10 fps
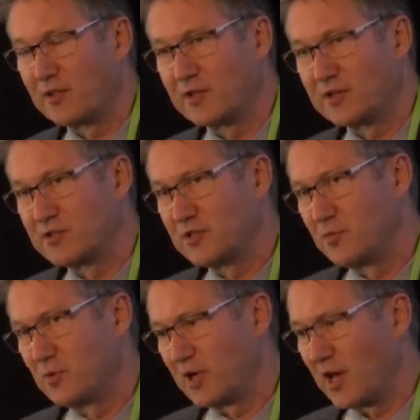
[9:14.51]
of the
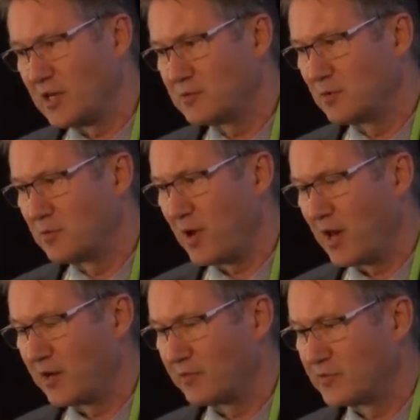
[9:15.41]
consumer engagement
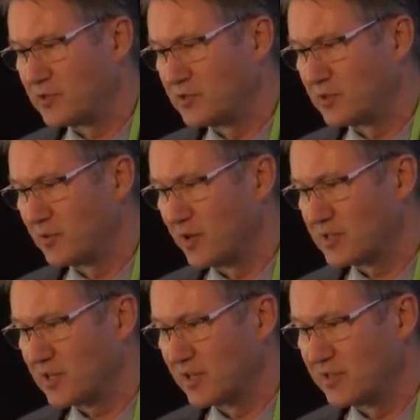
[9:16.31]
part of choosing
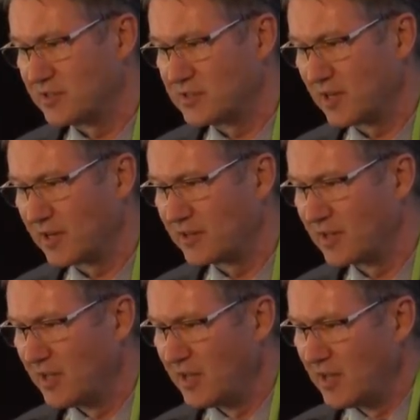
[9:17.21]
wisely in New Zealand.